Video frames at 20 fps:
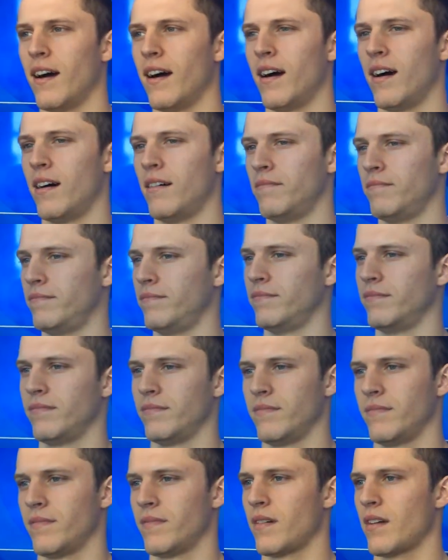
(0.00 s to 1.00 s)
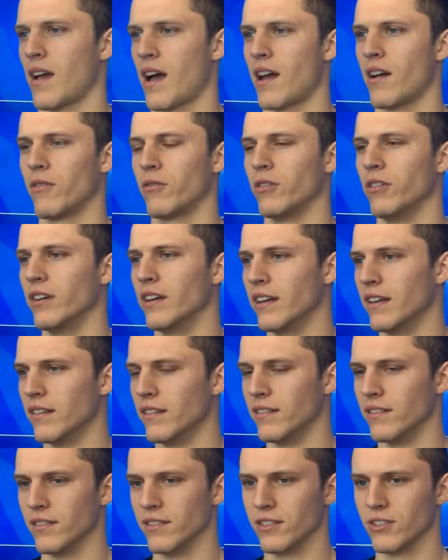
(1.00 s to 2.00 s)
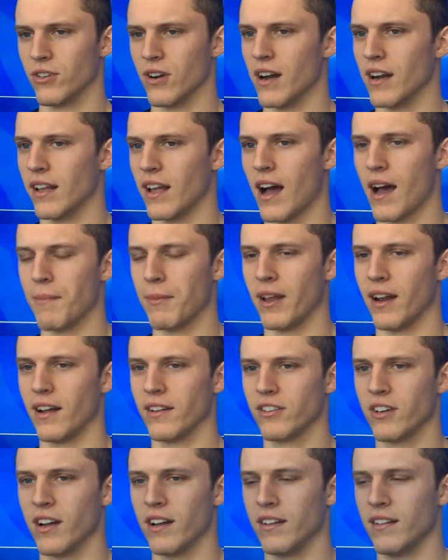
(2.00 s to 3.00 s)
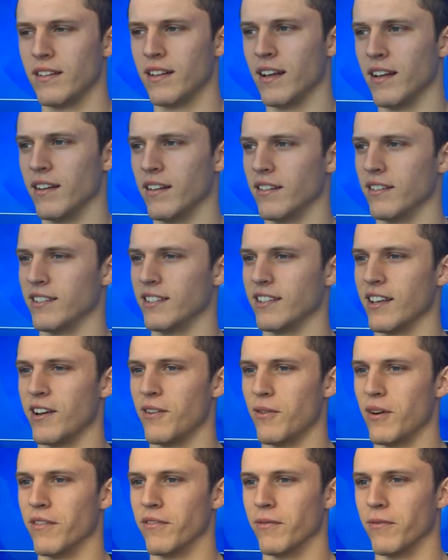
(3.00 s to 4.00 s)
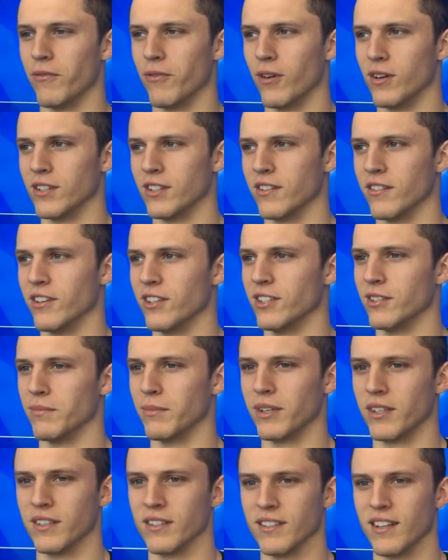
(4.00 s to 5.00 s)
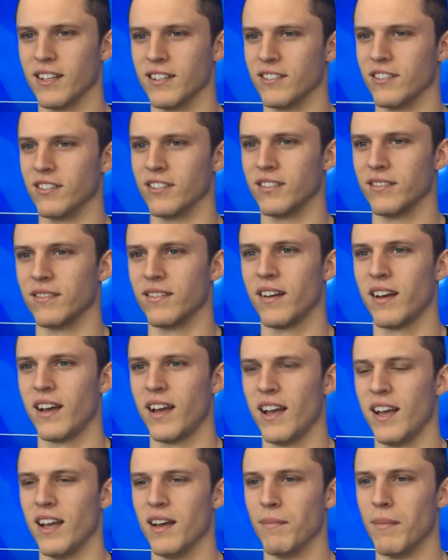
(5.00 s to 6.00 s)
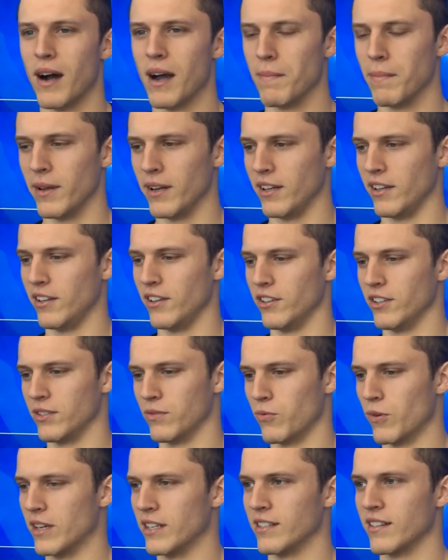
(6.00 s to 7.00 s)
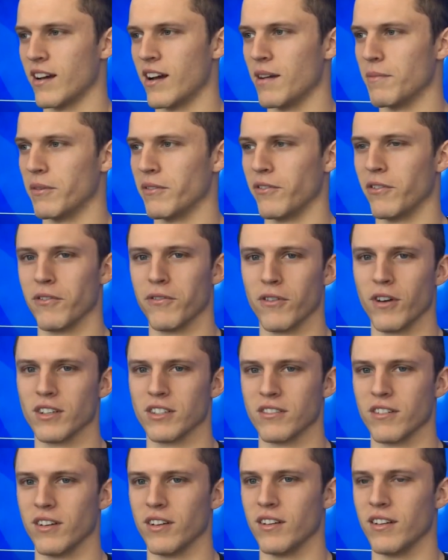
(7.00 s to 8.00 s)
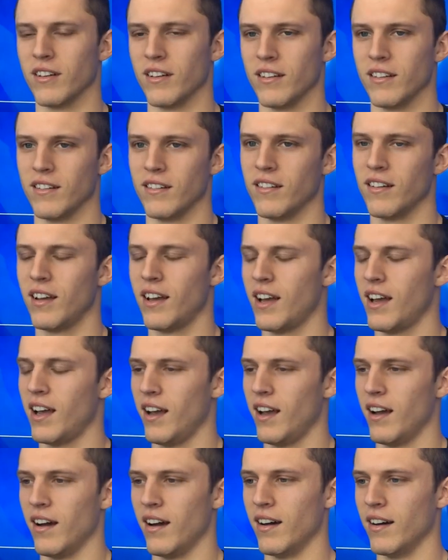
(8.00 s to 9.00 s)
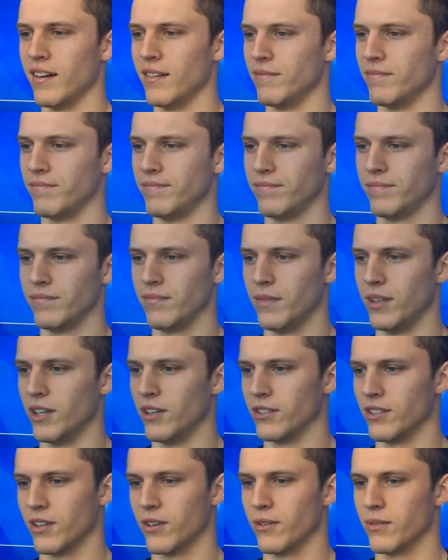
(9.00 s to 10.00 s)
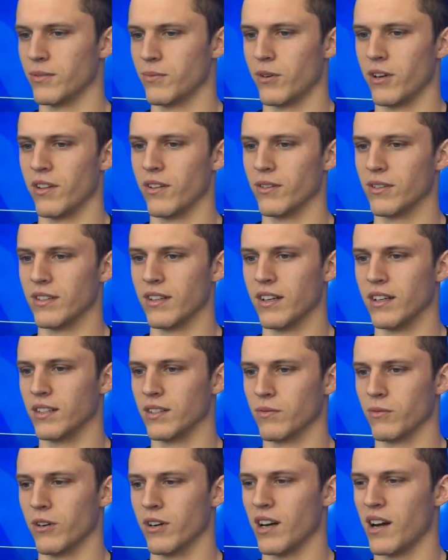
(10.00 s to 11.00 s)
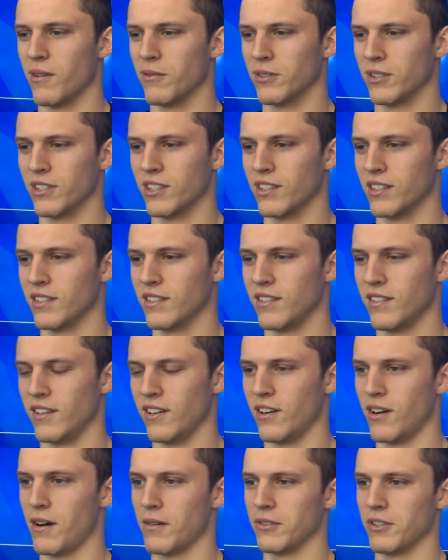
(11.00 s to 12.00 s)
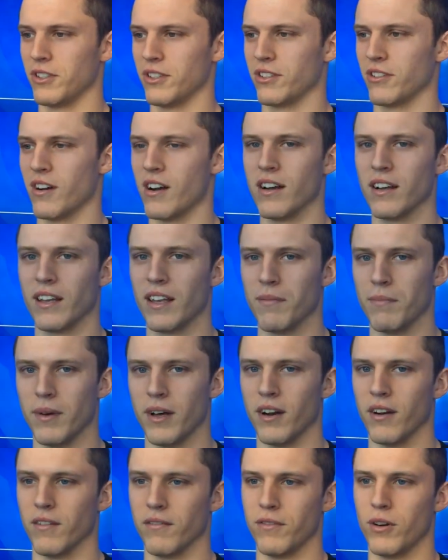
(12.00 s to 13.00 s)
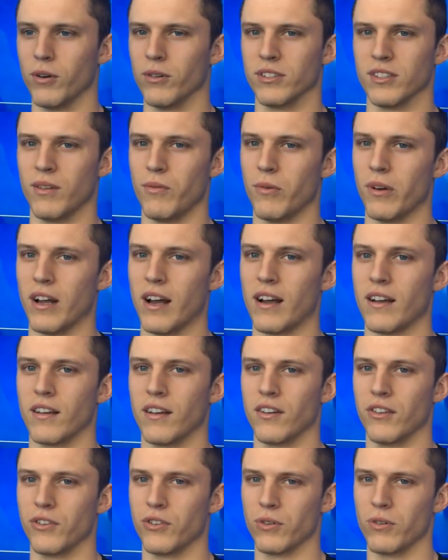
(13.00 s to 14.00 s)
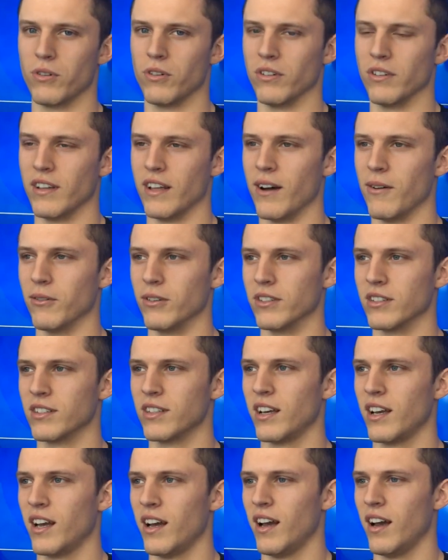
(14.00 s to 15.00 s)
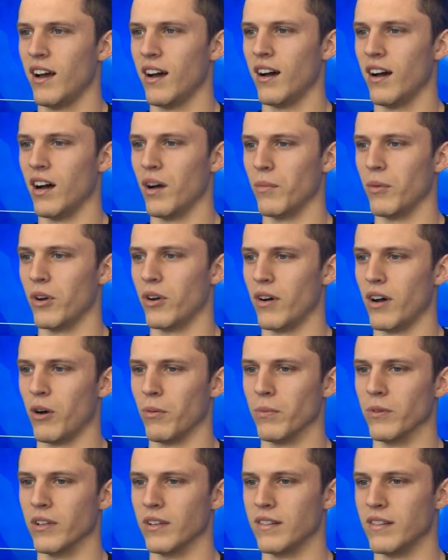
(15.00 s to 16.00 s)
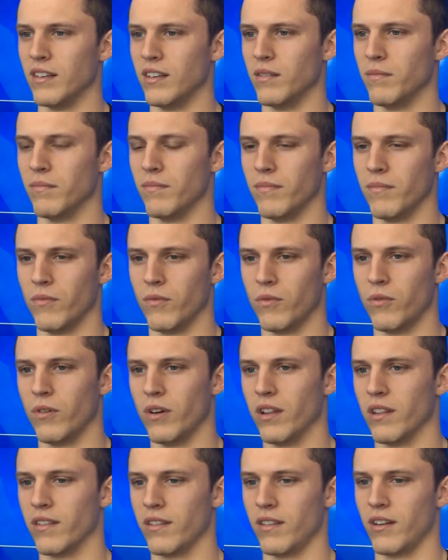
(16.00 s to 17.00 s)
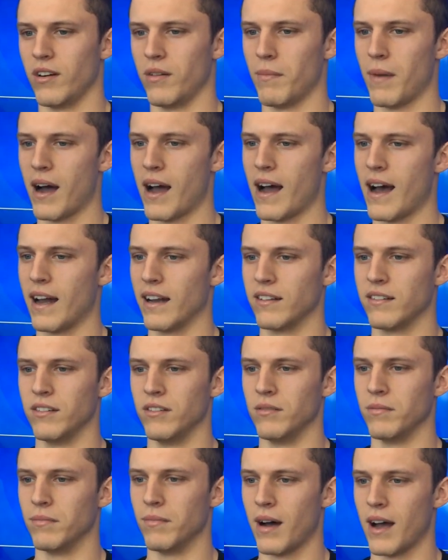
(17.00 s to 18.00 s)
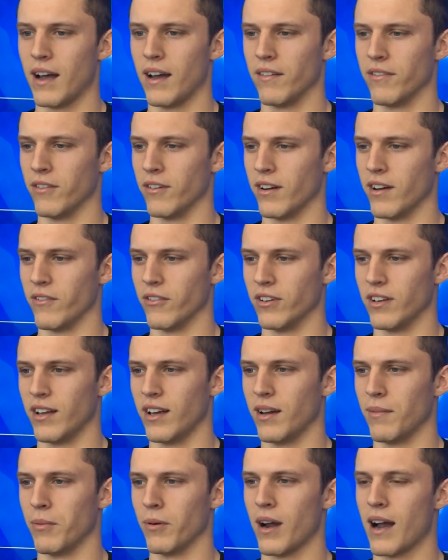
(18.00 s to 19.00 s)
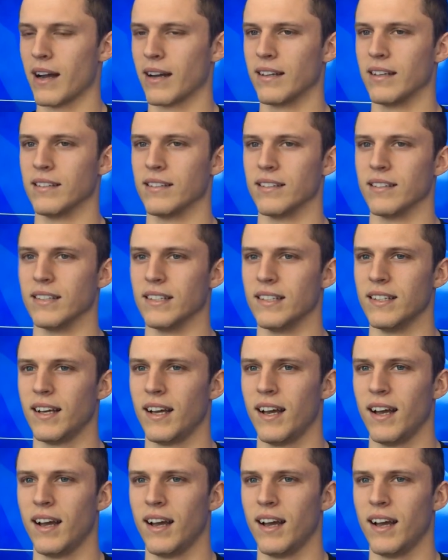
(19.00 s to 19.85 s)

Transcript: Um, I don't really try to. I mean, I try to tend to stay away from frustration because that's just, in my opinion, you just waste time if you're frustrated and. Um, you know so it was one of those things where i was just you know i was just trying to get better and focus on what i could control and that was um, you know helping the team with you know my attitude and my effort every day at practice and